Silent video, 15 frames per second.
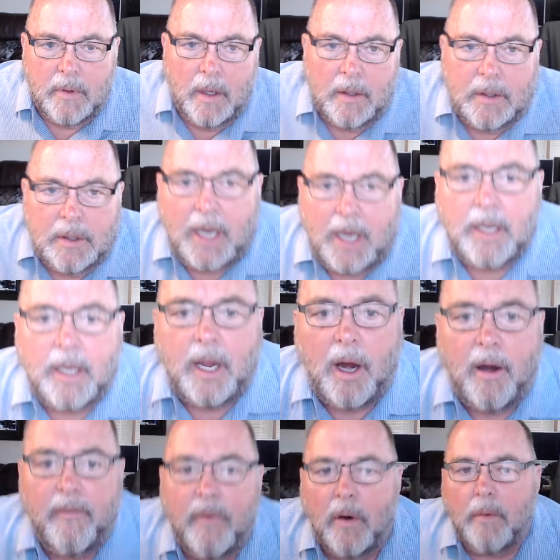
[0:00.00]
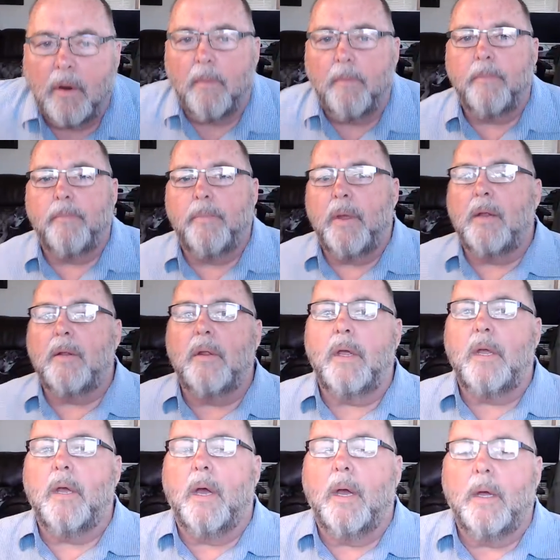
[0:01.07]
taking care of your, being
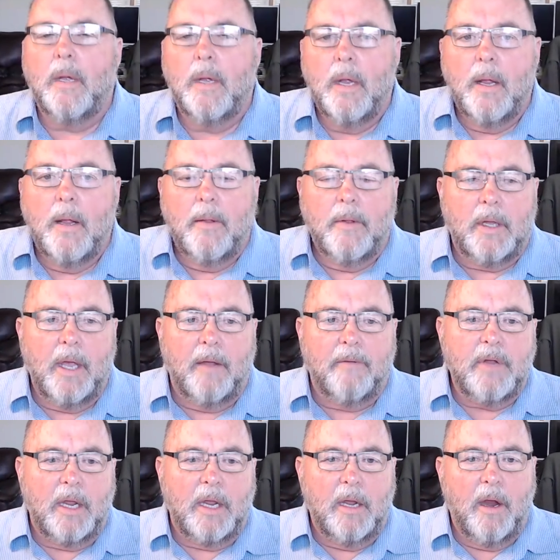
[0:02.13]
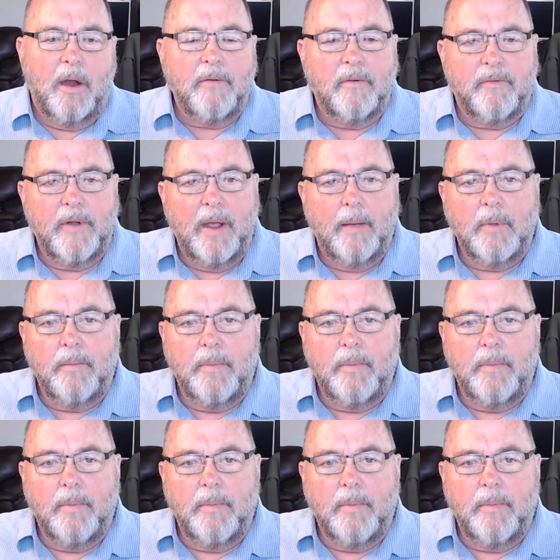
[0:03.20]
the king of taking care of your family.